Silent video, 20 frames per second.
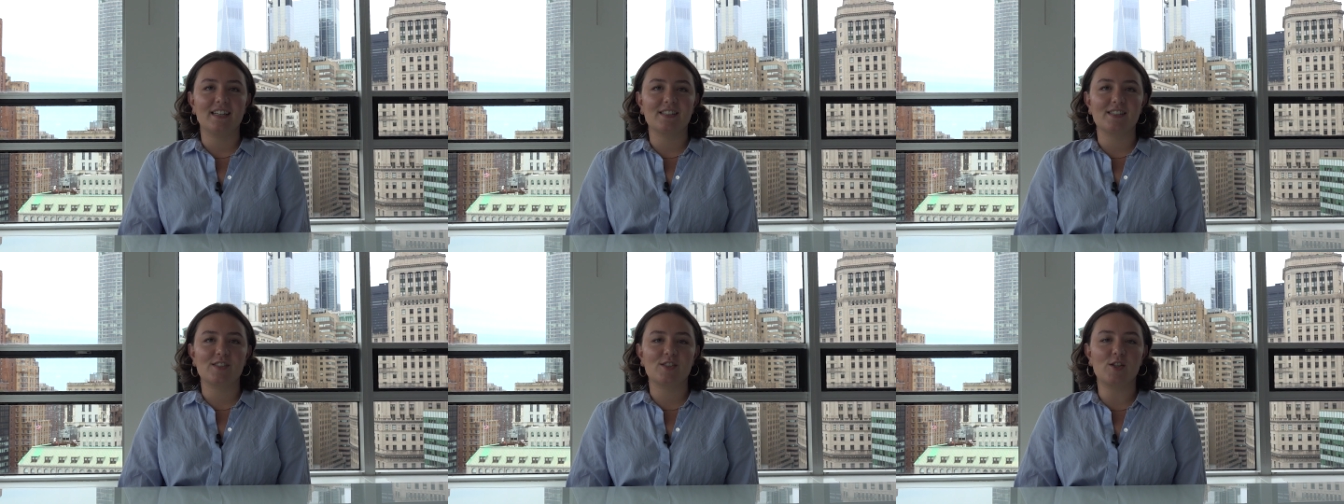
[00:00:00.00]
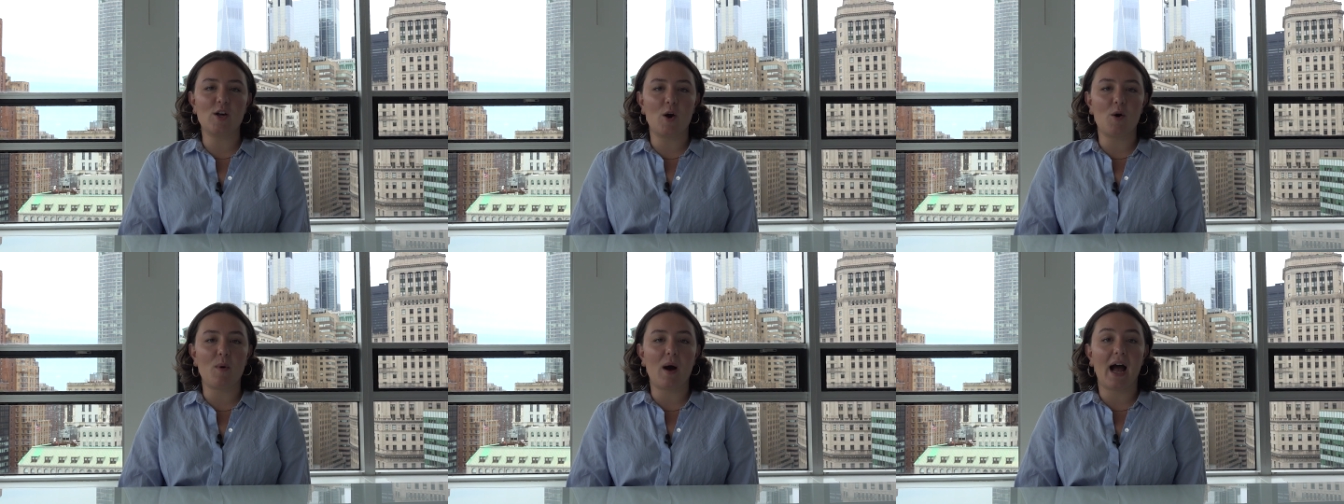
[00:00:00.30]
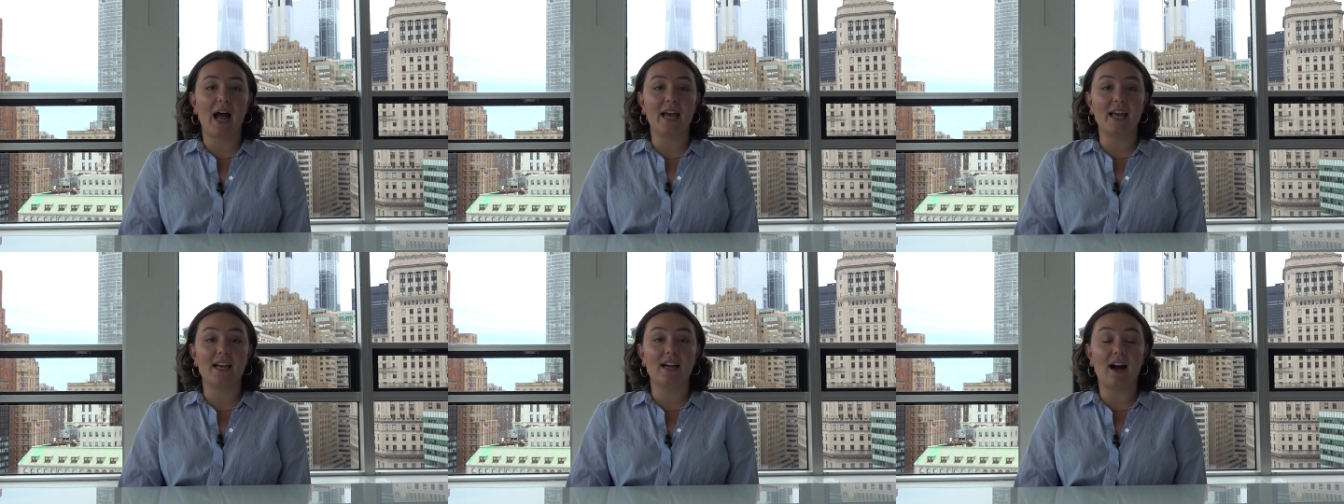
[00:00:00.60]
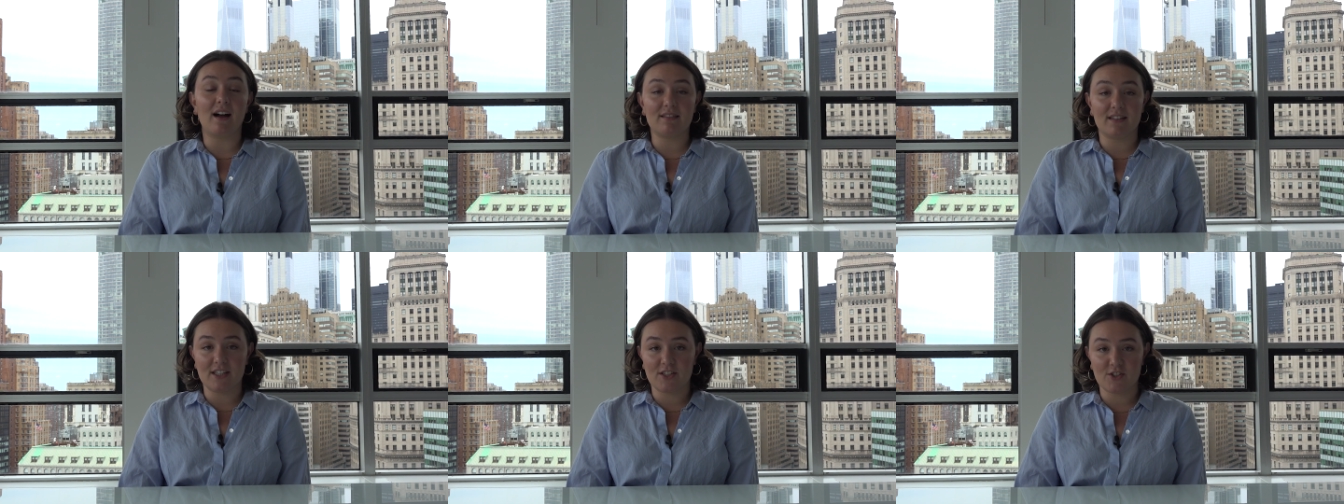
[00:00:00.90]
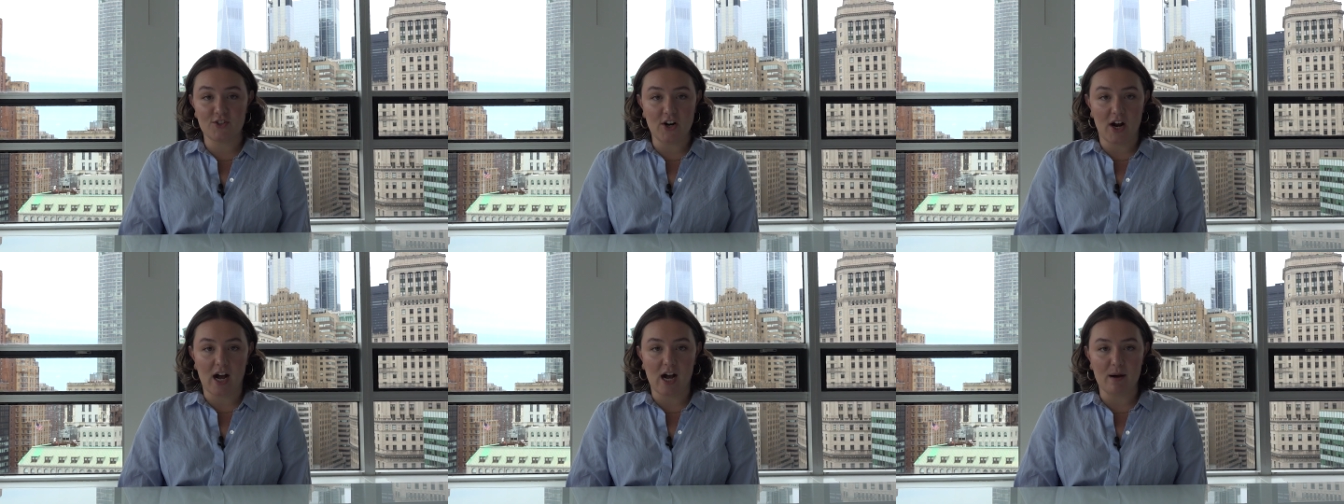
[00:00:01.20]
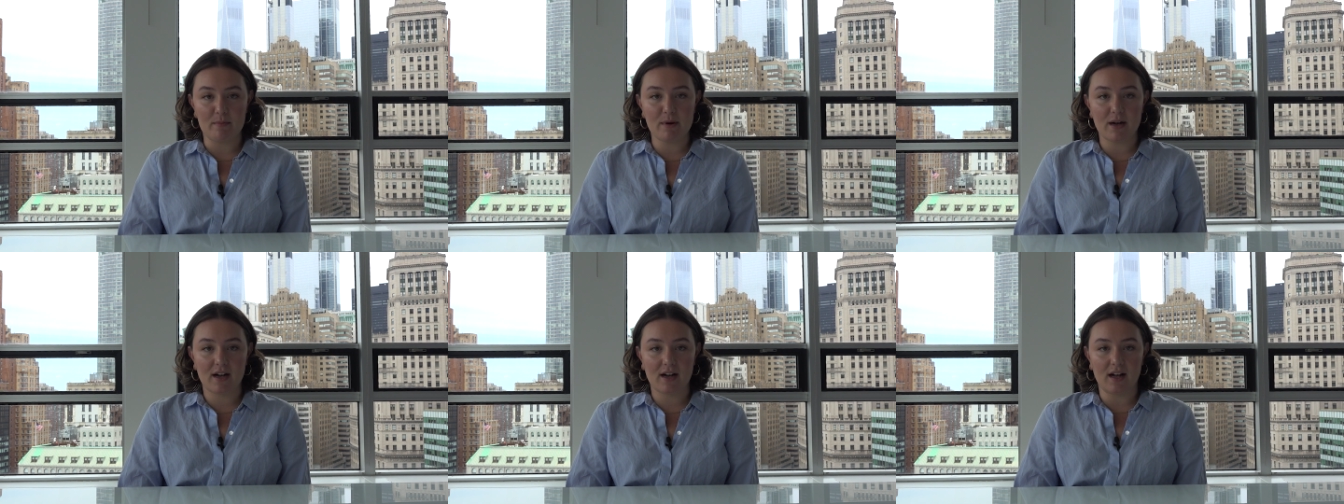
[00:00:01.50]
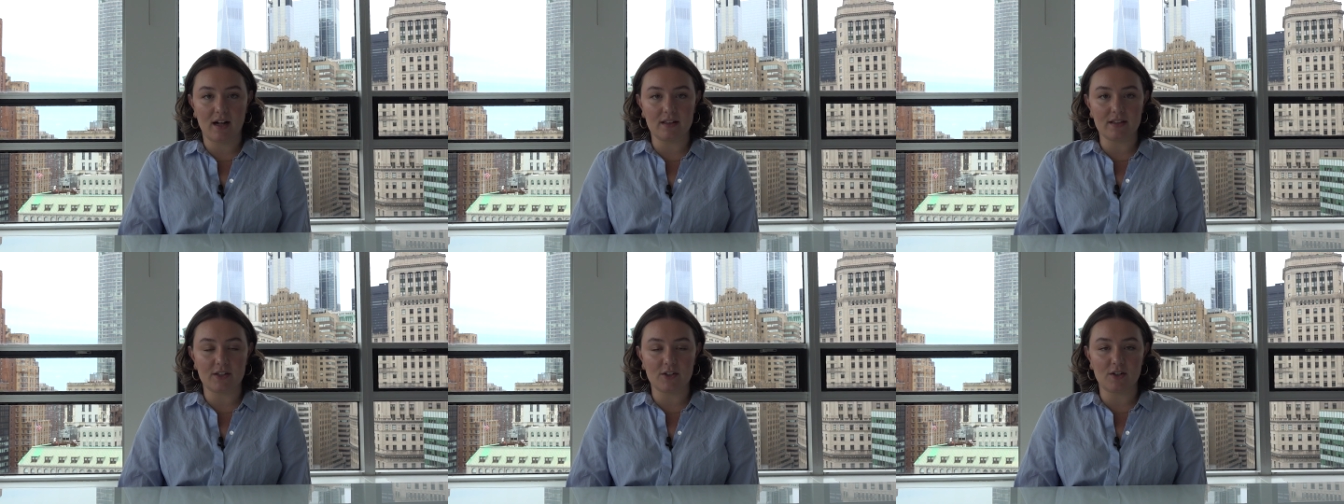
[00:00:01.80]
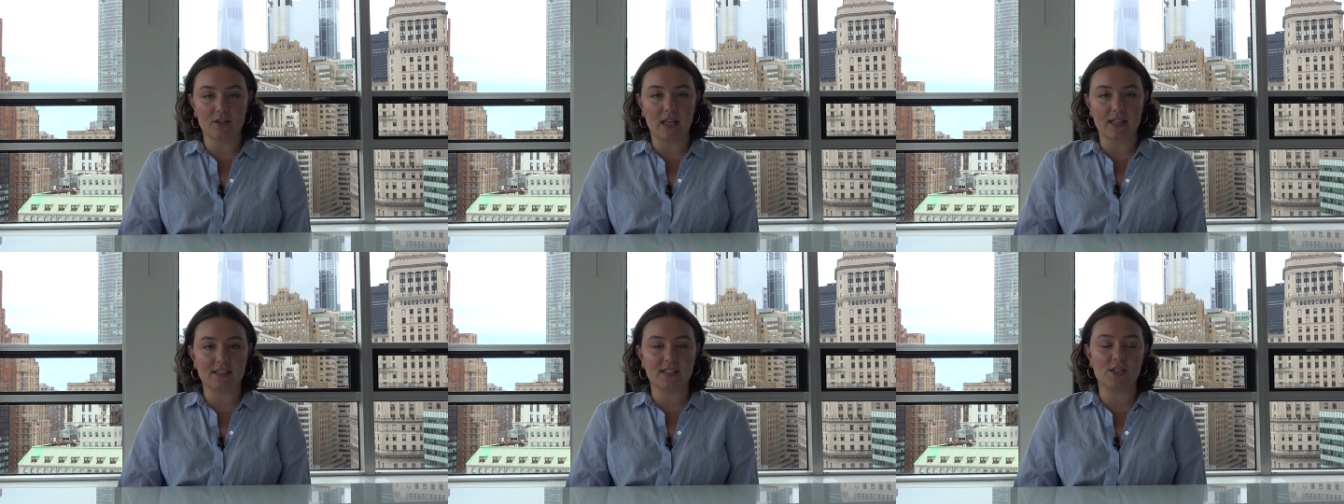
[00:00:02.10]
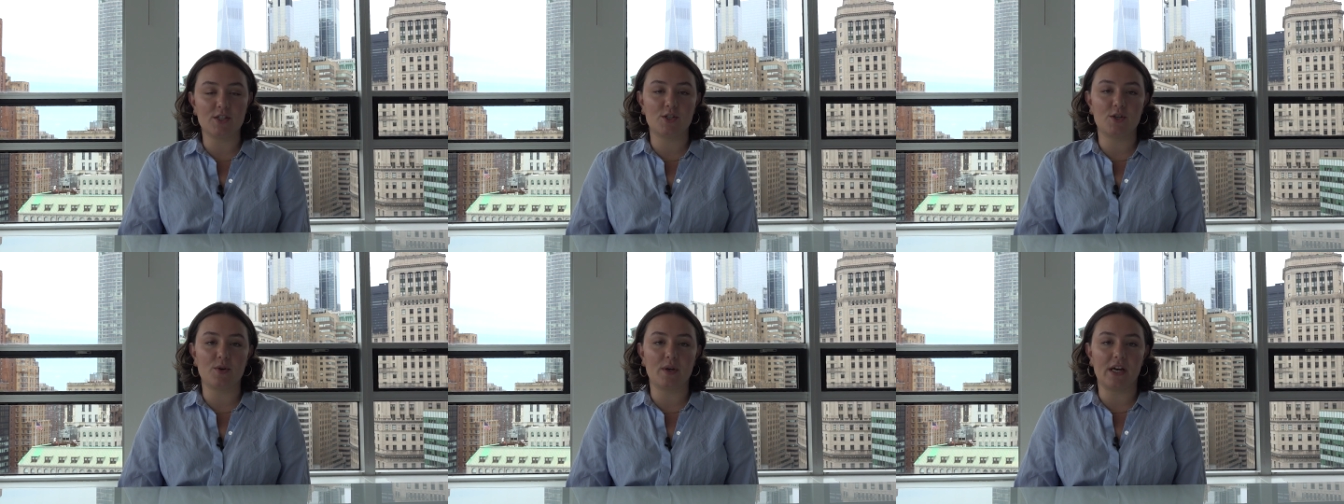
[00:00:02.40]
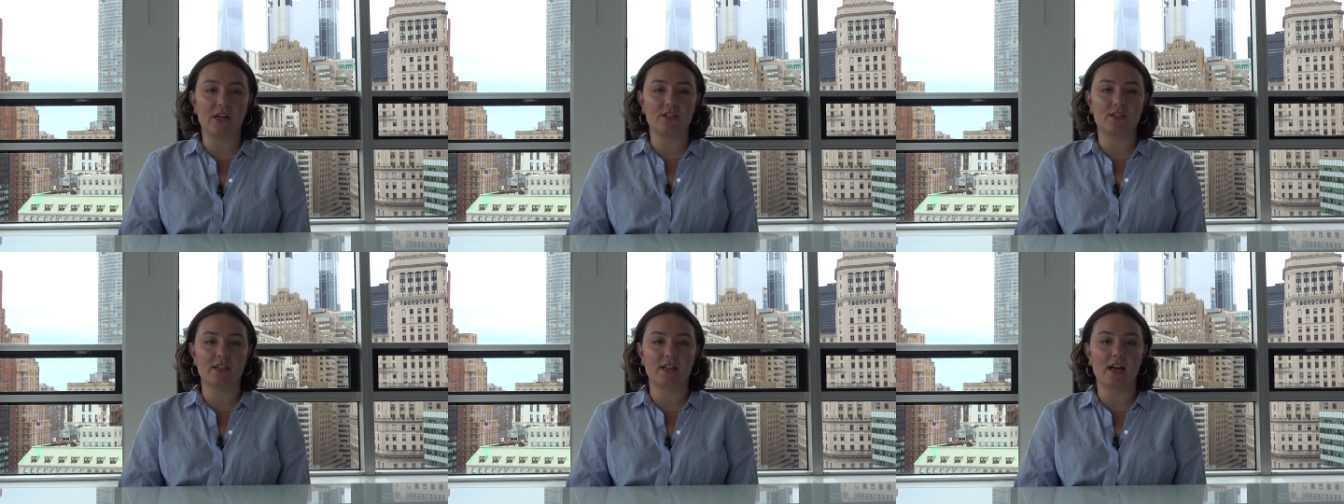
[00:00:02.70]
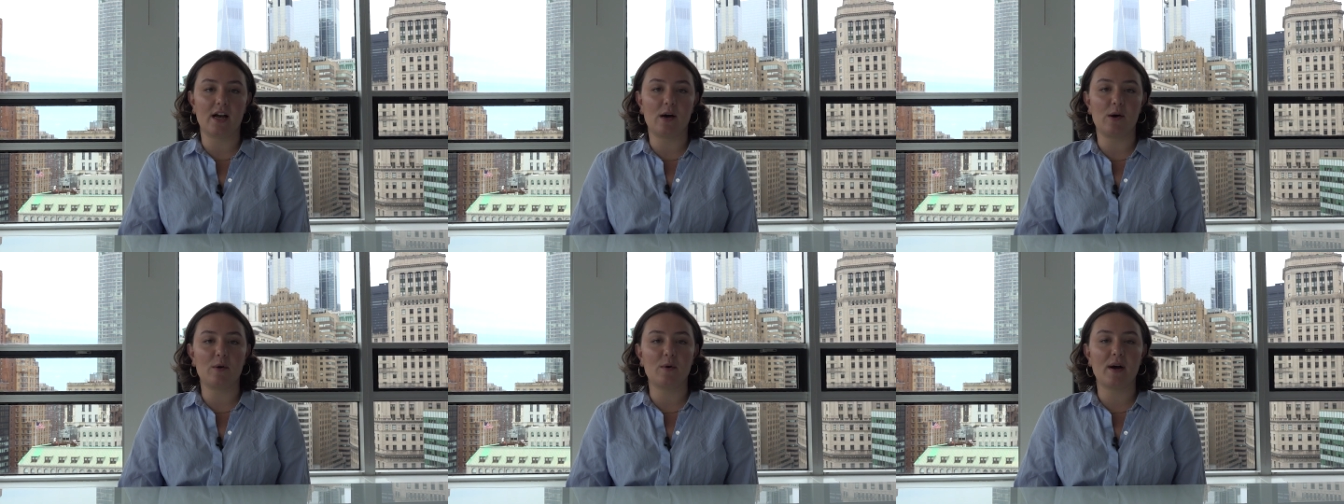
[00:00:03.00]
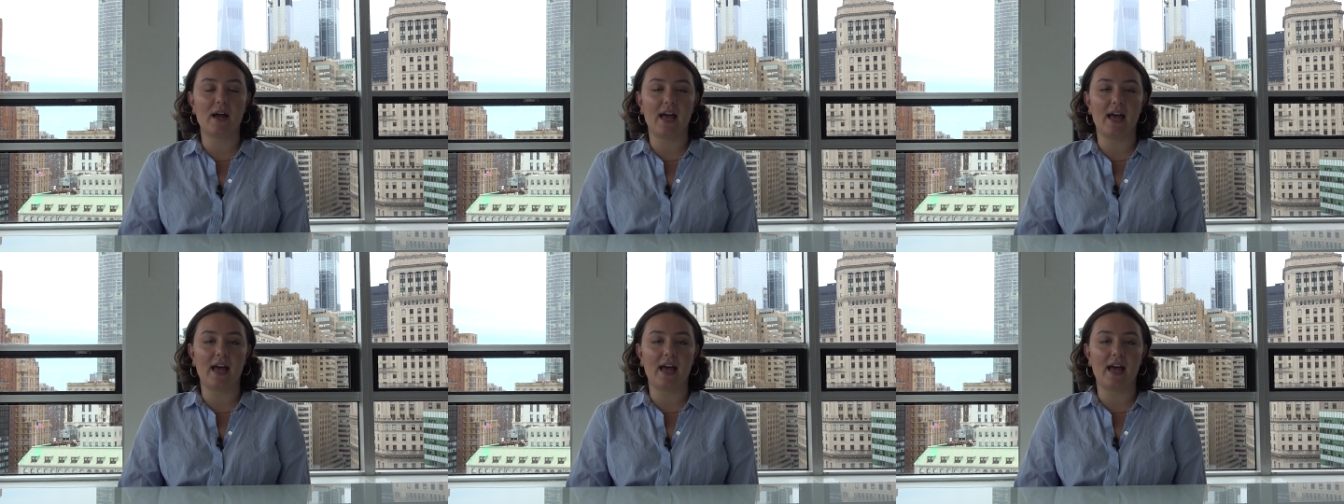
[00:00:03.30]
So I got this job a little less than two years ago.